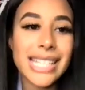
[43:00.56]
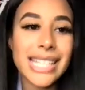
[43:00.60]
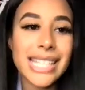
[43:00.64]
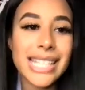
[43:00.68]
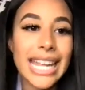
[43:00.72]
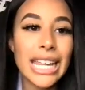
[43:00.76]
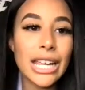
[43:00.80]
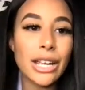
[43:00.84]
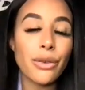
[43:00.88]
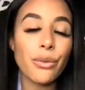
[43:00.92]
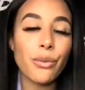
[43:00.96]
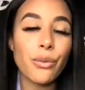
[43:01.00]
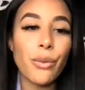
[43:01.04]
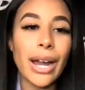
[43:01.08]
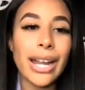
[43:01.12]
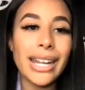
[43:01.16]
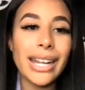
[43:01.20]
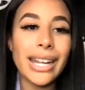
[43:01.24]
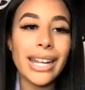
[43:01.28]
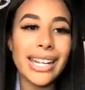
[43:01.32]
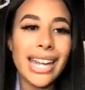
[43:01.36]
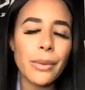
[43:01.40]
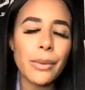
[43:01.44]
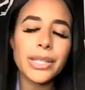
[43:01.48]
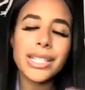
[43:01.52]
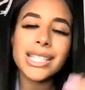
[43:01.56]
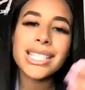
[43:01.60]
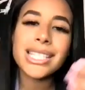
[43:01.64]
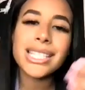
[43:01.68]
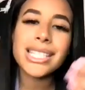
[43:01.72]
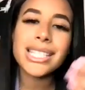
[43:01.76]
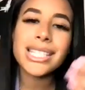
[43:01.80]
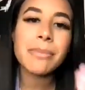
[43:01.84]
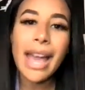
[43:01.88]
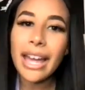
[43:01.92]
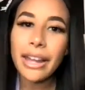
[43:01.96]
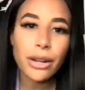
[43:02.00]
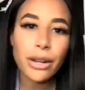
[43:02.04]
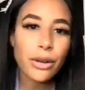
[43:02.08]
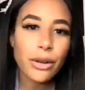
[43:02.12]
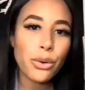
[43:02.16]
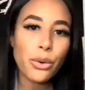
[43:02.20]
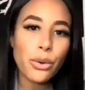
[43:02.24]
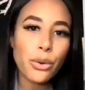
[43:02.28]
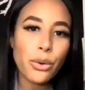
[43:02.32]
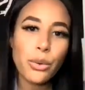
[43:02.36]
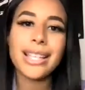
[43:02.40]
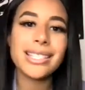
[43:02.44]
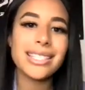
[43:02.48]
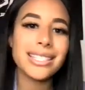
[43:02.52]
is saying right now. It doesn't matter
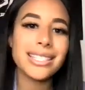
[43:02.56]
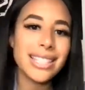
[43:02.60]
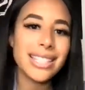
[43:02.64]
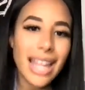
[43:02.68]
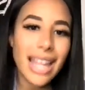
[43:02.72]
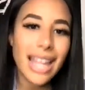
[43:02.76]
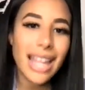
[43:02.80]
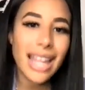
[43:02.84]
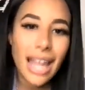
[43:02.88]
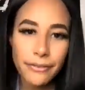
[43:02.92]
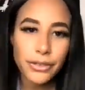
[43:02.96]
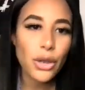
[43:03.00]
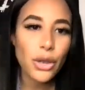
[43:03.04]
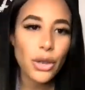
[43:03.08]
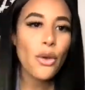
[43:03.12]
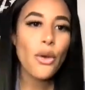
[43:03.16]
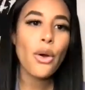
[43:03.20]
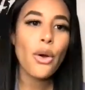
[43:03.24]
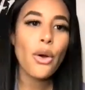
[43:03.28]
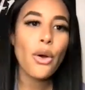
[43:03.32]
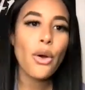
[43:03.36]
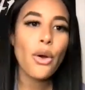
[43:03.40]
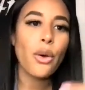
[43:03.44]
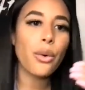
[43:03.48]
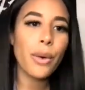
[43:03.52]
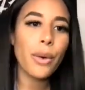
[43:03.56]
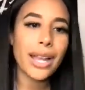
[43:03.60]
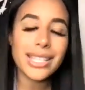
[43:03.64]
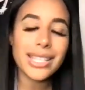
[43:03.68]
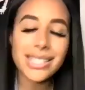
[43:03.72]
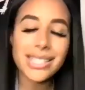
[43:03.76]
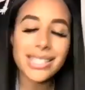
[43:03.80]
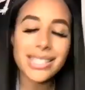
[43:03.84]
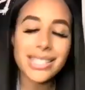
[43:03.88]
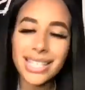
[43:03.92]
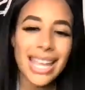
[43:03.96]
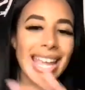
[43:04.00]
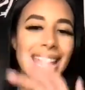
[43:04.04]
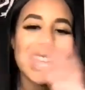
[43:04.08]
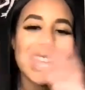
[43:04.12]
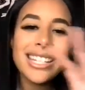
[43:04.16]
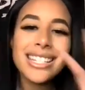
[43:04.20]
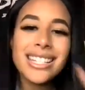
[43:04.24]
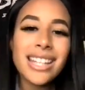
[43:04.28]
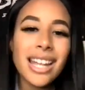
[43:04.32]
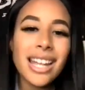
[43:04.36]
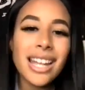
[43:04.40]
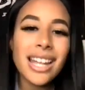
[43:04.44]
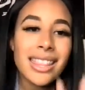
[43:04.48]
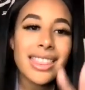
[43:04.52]
who has left or who has,
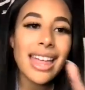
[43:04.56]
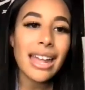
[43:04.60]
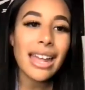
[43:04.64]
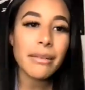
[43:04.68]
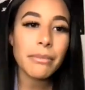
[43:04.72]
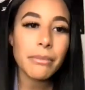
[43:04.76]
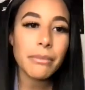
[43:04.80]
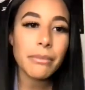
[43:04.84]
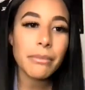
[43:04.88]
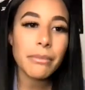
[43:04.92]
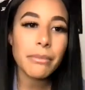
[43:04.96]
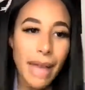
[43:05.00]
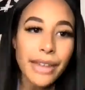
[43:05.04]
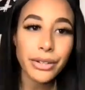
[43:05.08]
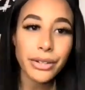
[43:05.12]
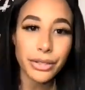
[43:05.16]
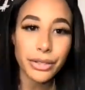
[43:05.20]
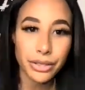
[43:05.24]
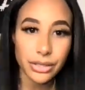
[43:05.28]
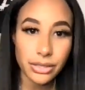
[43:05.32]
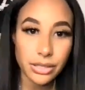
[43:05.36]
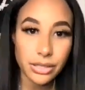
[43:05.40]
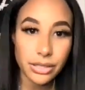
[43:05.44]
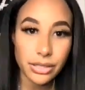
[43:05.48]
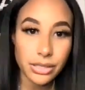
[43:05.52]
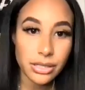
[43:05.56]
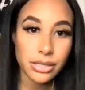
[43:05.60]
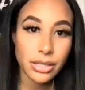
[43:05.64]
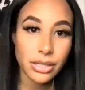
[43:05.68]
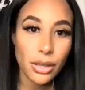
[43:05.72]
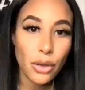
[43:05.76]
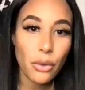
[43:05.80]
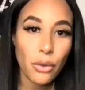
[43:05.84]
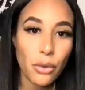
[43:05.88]
none of that matters.